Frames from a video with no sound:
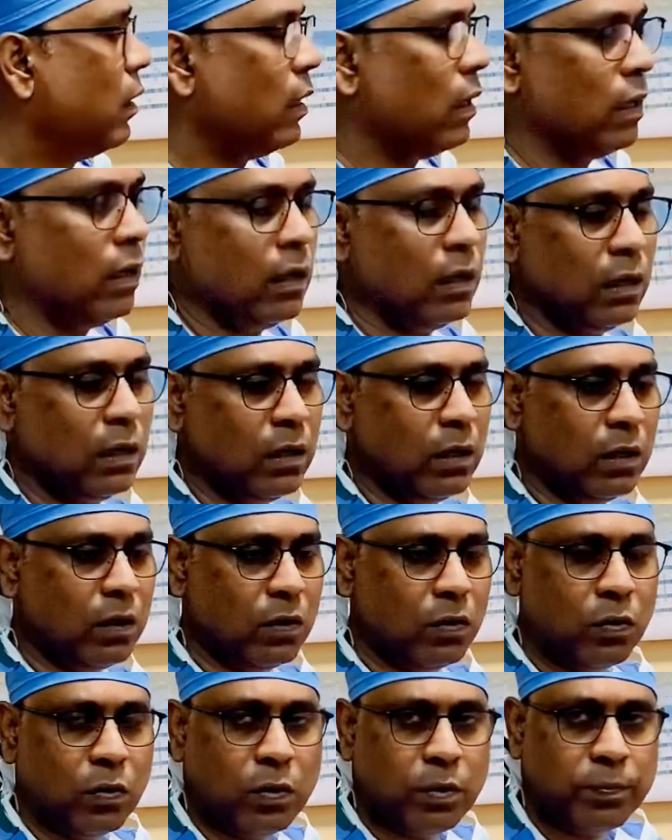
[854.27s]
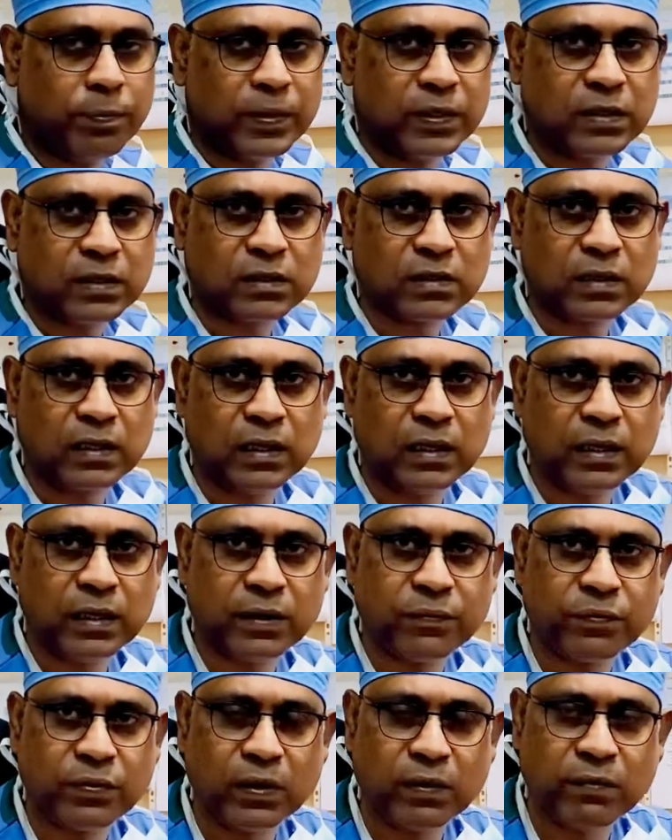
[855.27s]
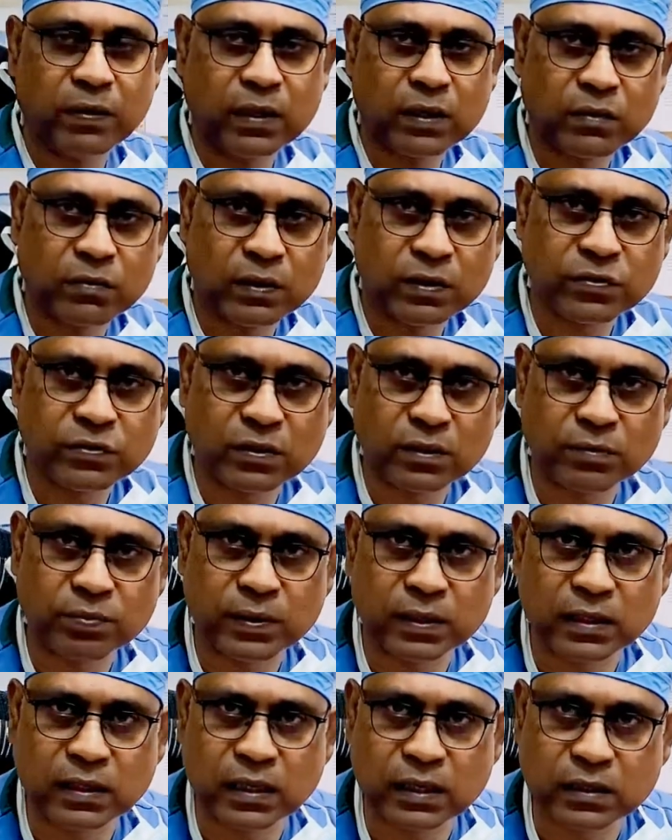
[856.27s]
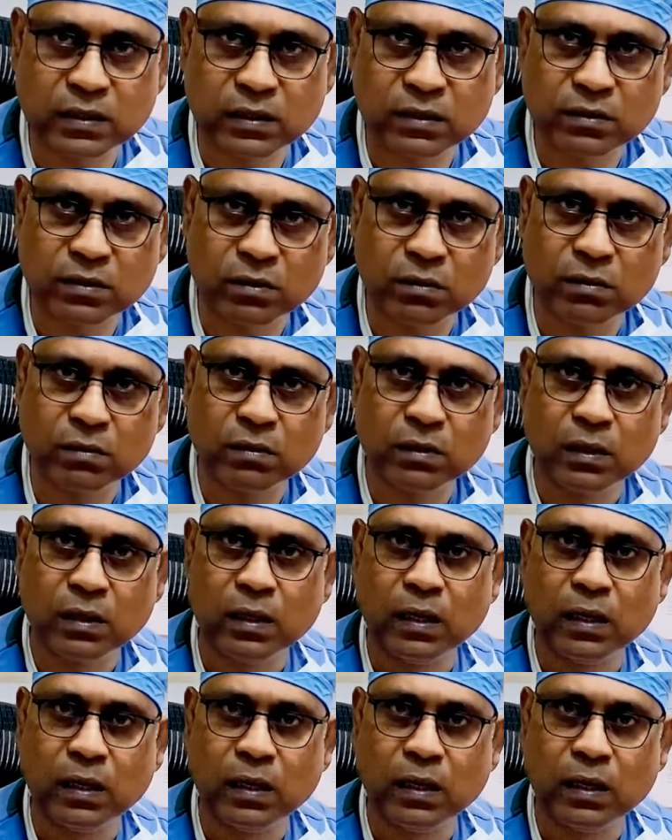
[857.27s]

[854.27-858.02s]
Hope it is clear. If you have any questions, please let us know.